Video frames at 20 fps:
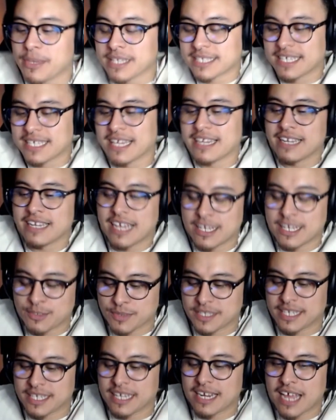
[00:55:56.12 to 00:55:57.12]
said, as we
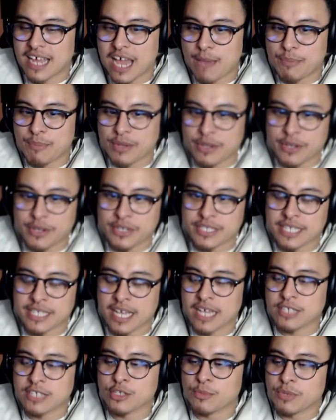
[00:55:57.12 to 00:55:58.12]
said, Happy New Year's,
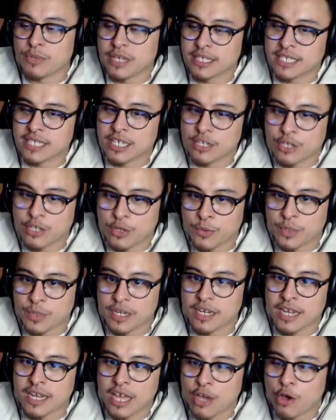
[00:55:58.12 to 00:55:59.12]
guys. Hope you guys had a good
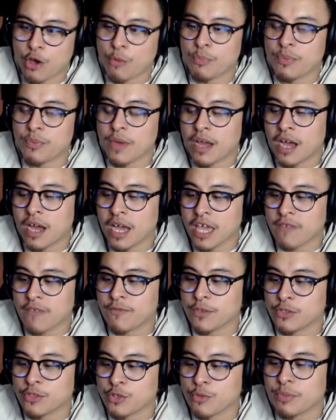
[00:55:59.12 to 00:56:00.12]
one. I hope uh, if
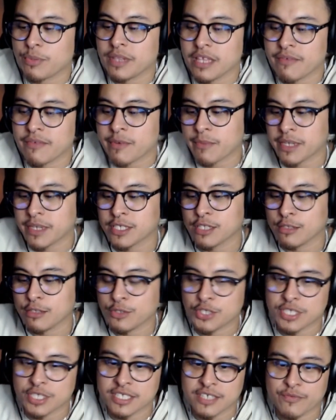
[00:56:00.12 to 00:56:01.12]
you do believe in
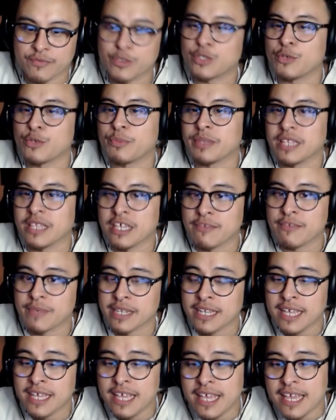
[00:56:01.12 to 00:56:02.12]
resolutions, if you do believe
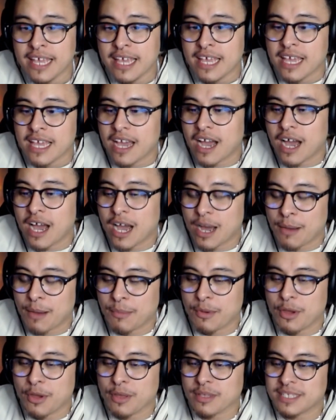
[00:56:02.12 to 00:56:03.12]
in
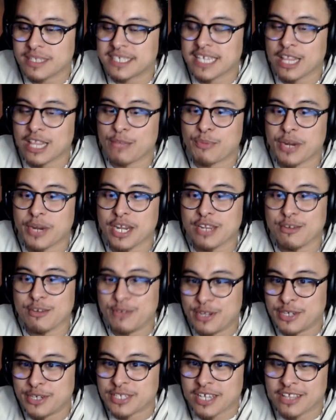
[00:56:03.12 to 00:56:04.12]
uh, celebrating New
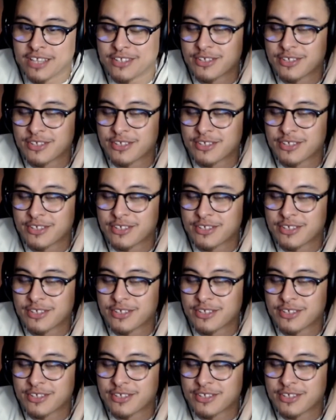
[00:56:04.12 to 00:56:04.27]
Year's under